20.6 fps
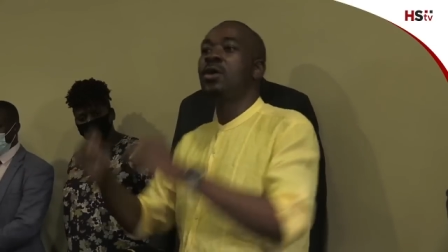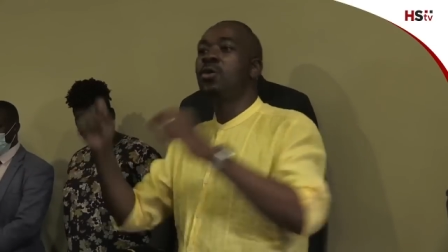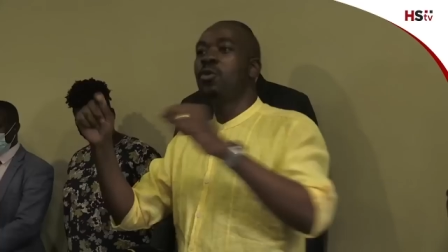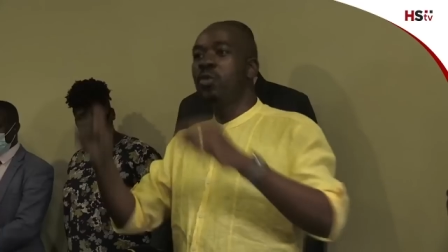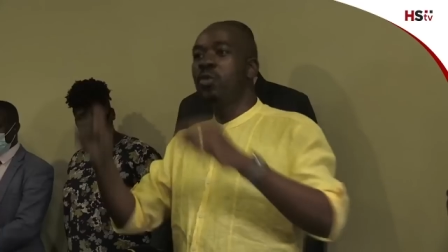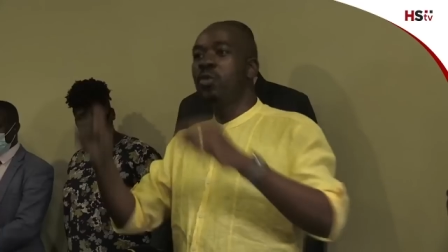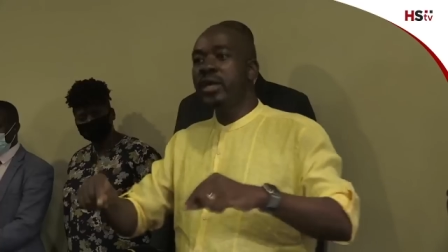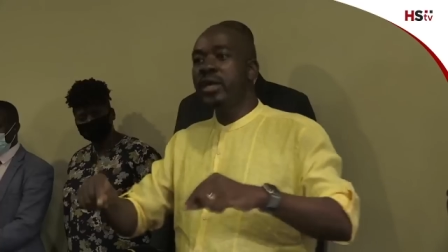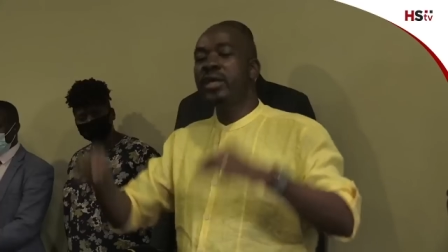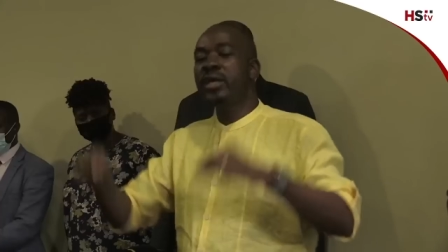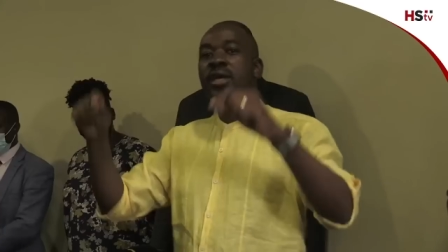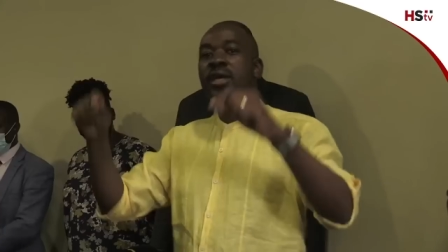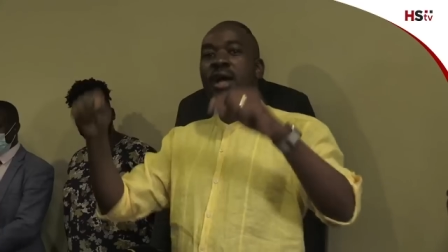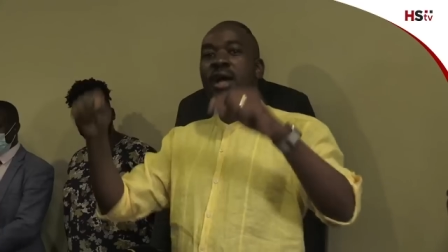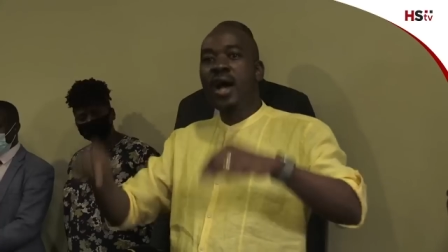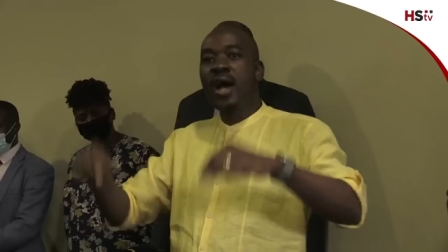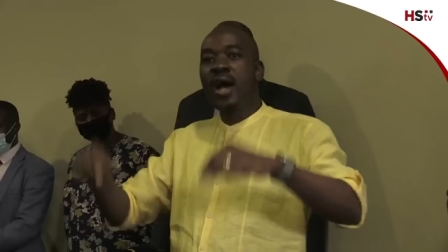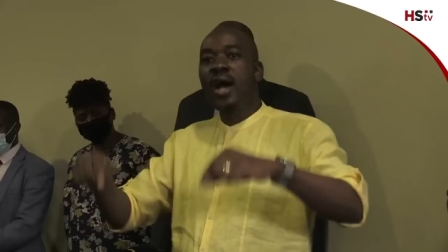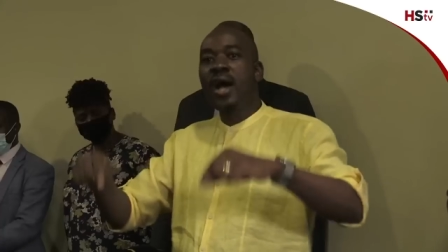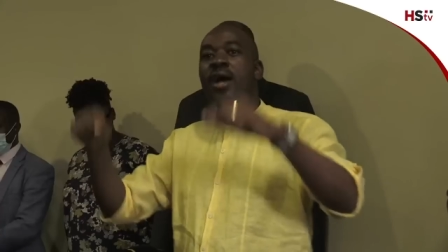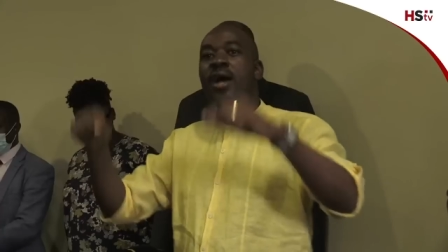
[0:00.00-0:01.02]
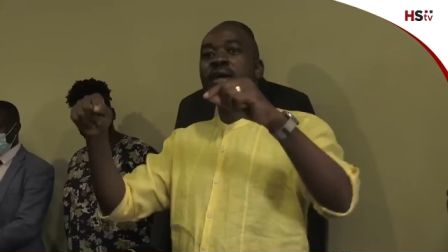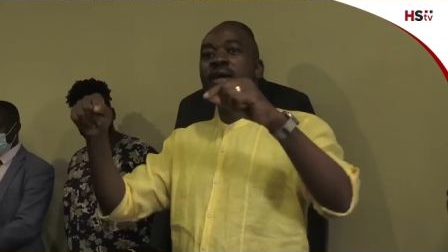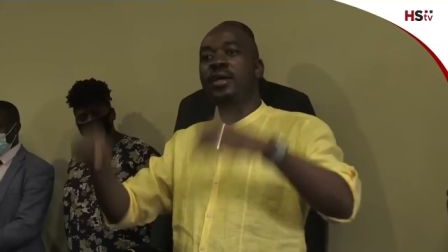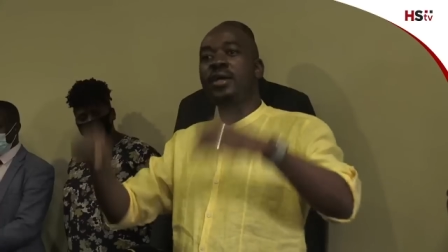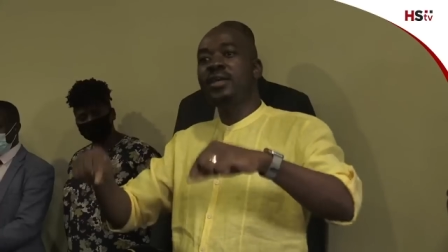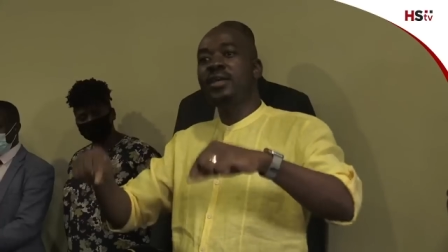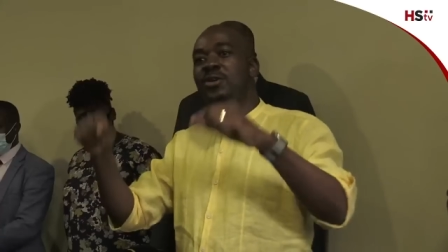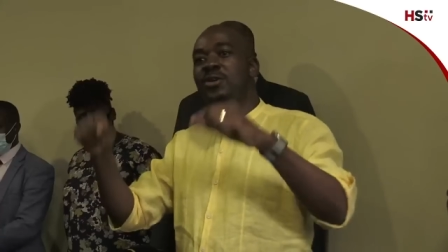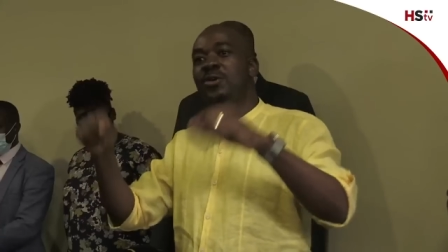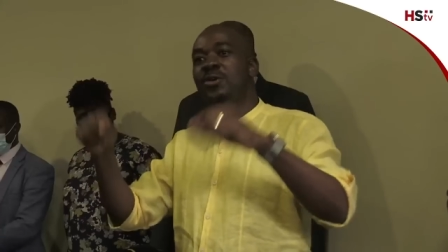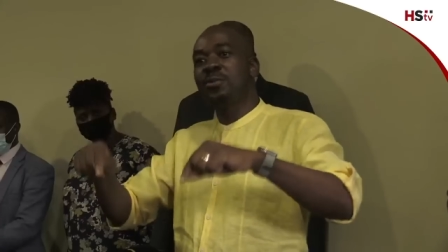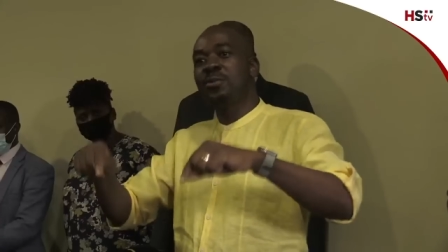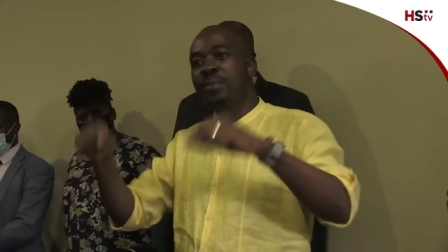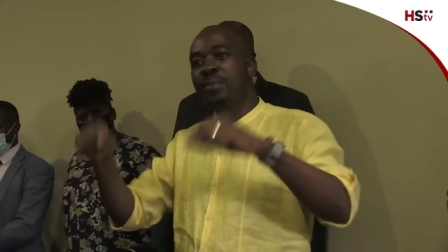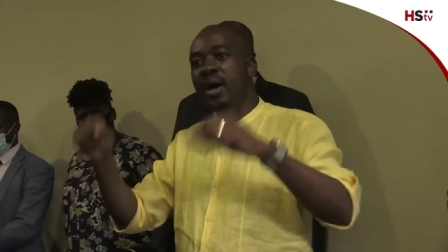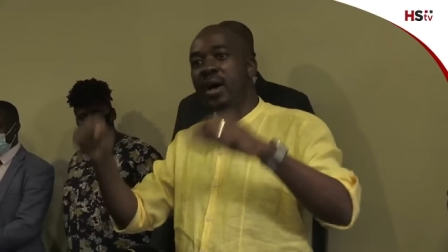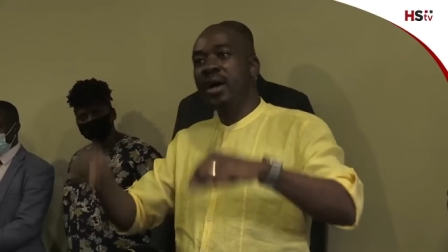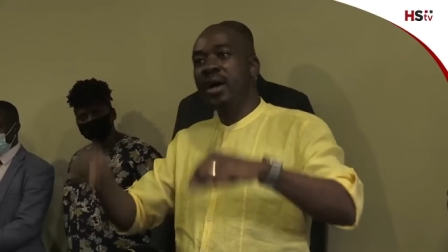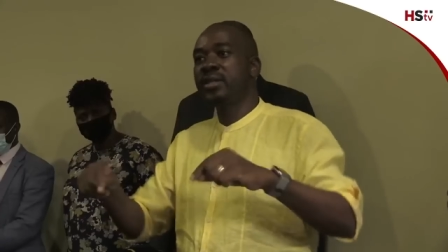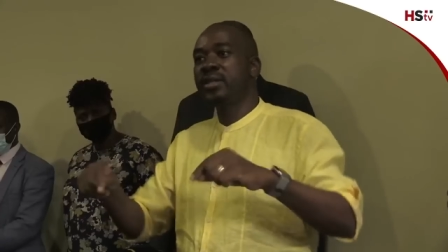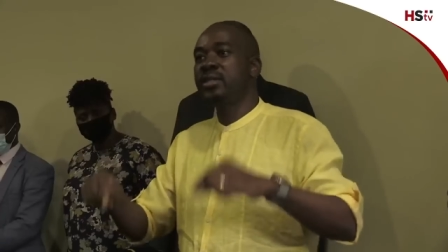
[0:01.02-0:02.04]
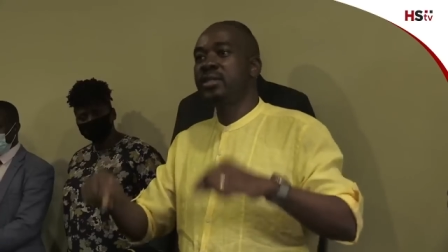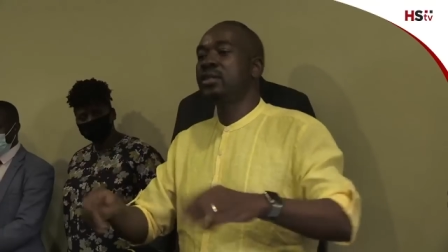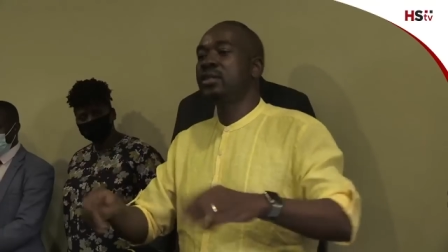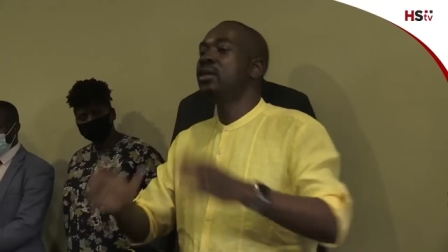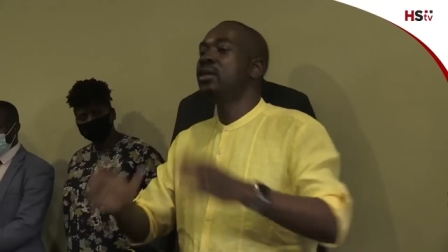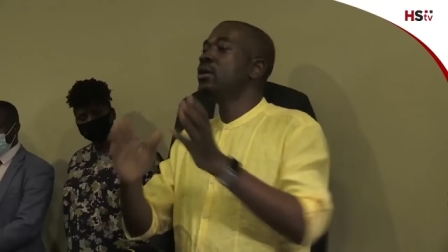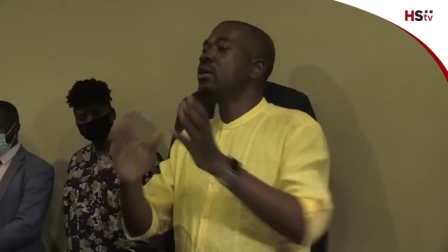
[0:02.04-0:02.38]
We are a new party.